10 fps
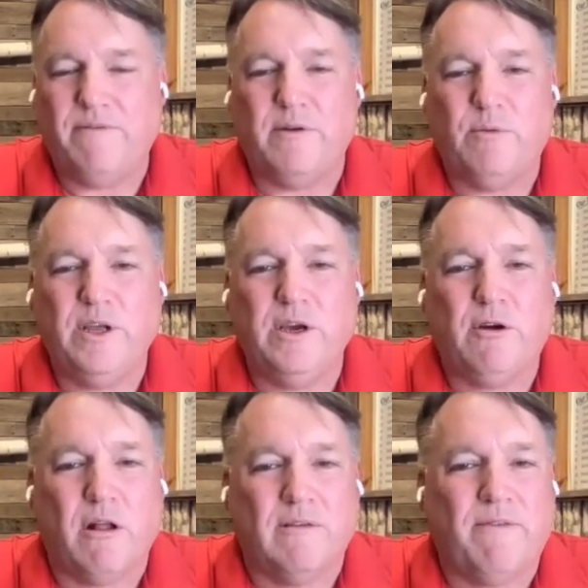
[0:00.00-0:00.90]
often, what do you
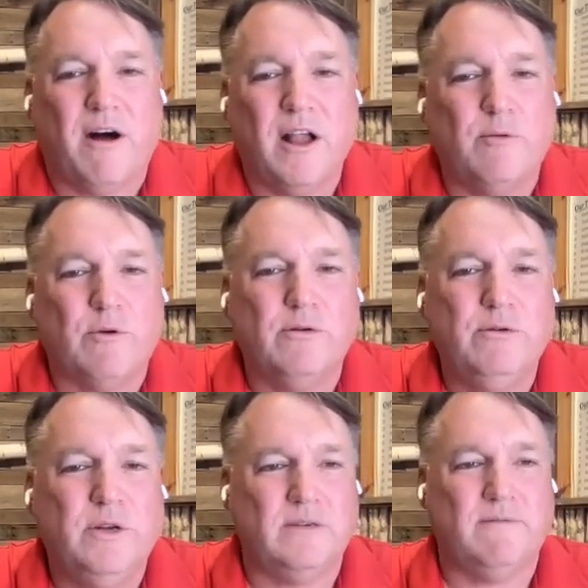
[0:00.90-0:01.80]
call a follower
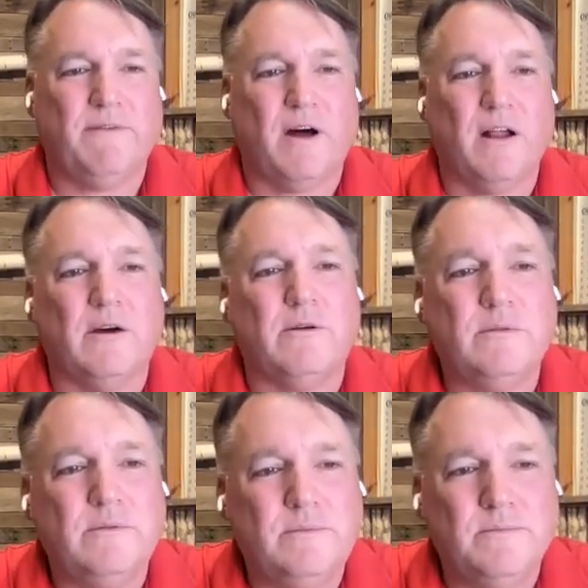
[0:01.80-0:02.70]
who doesn't
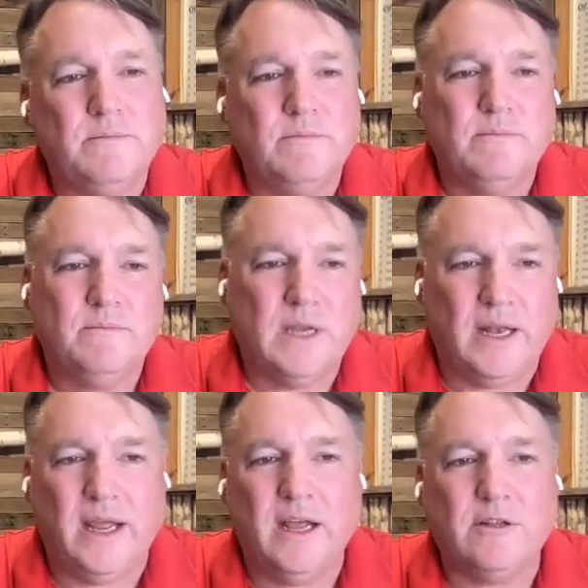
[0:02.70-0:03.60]
follow?
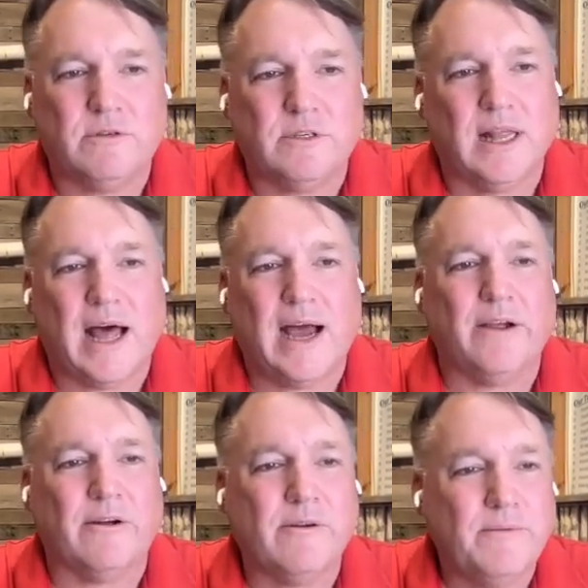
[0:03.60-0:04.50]
And the answer is a
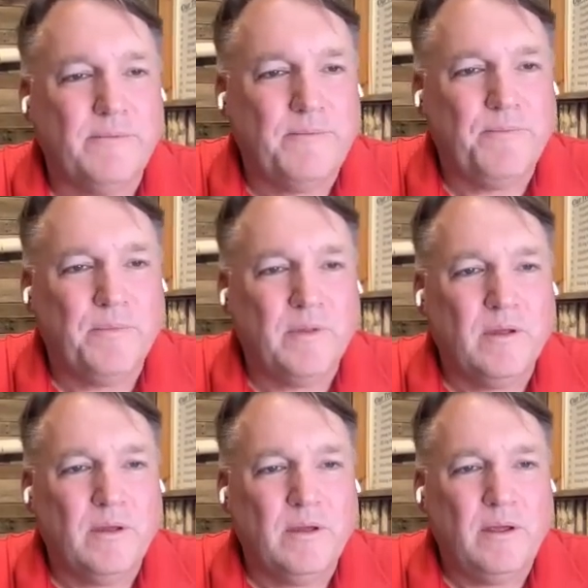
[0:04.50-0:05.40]
liar.
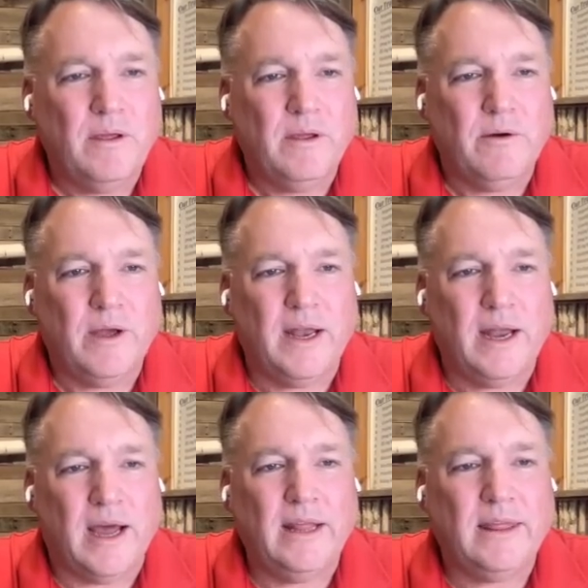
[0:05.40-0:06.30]
You know,
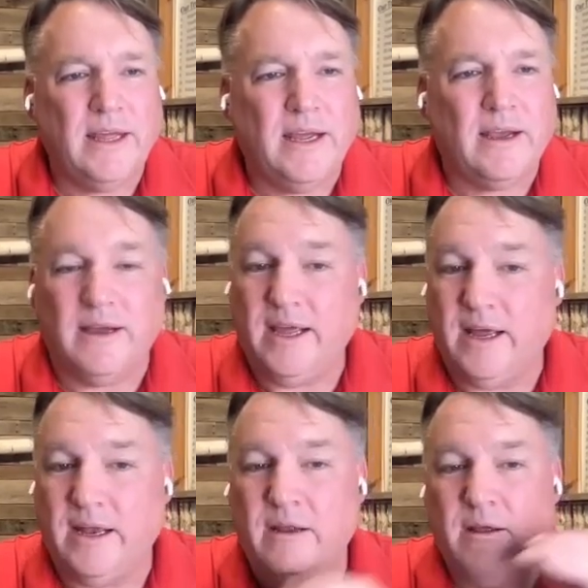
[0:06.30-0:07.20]
and I think
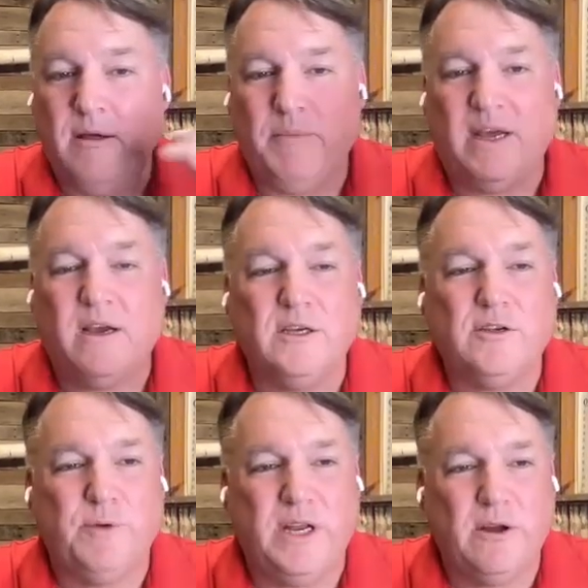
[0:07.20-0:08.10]
again,
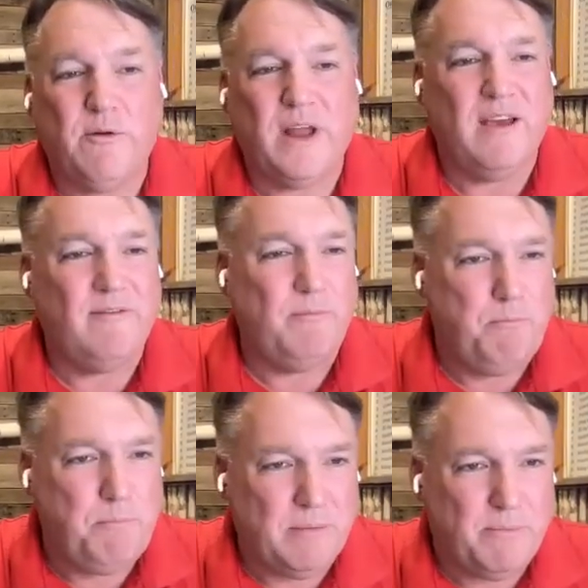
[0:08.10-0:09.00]
because we don't have
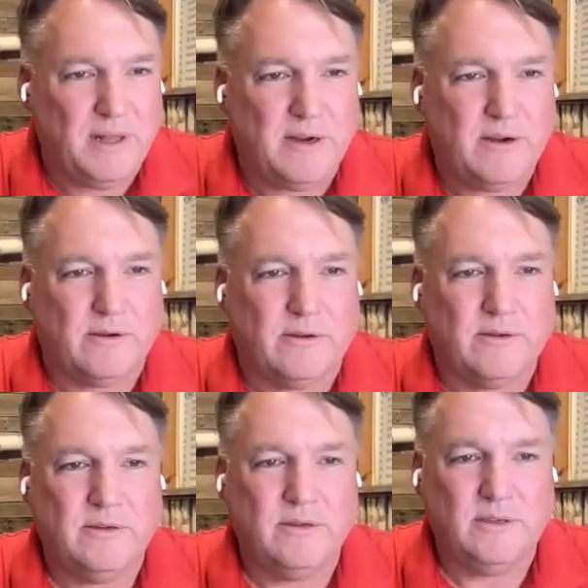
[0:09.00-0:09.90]

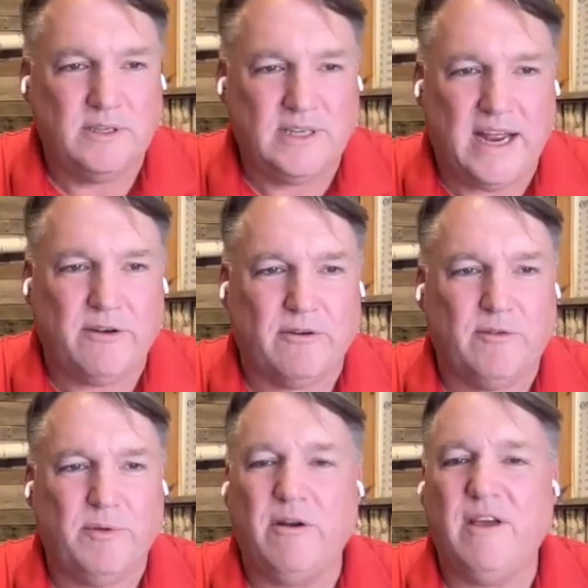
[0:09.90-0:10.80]
biblical
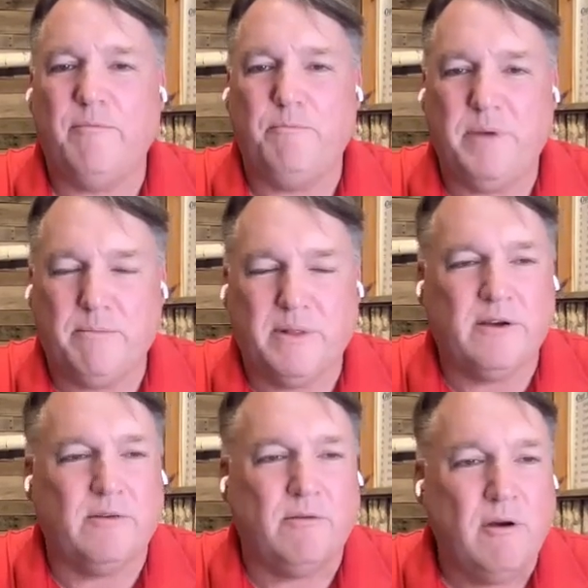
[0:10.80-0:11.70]
standards, we don't have
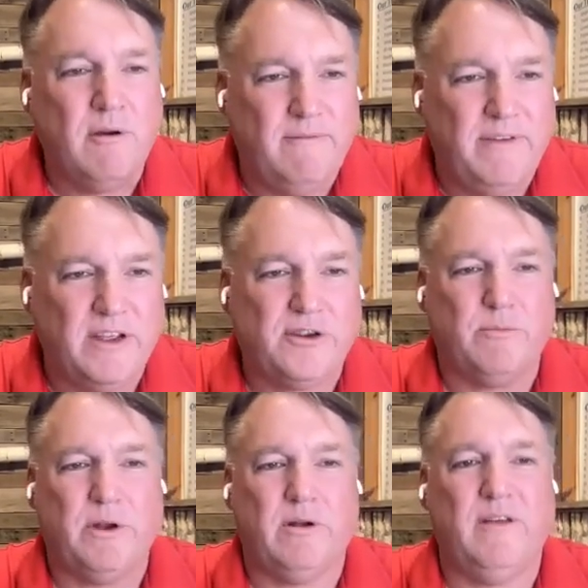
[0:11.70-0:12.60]
biblical
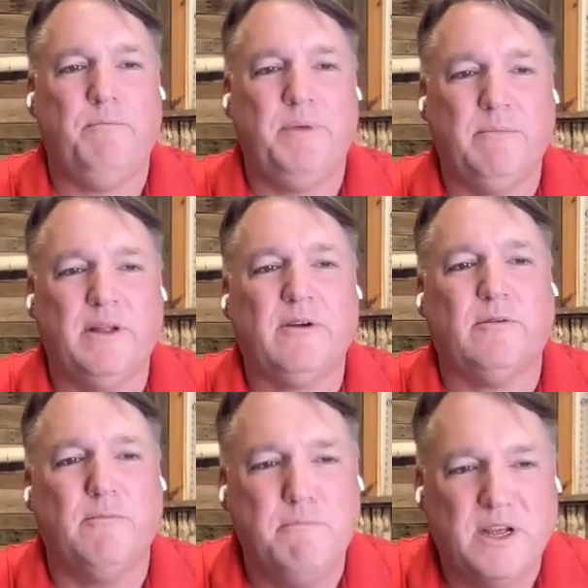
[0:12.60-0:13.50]
vision, we don't have
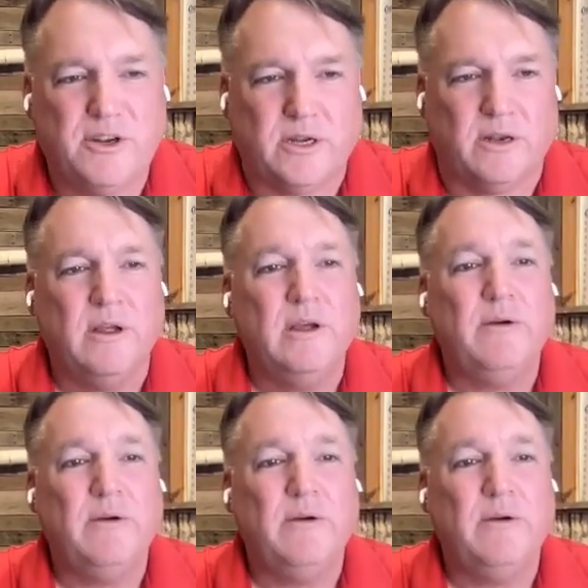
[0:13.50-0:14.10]
biblical mission,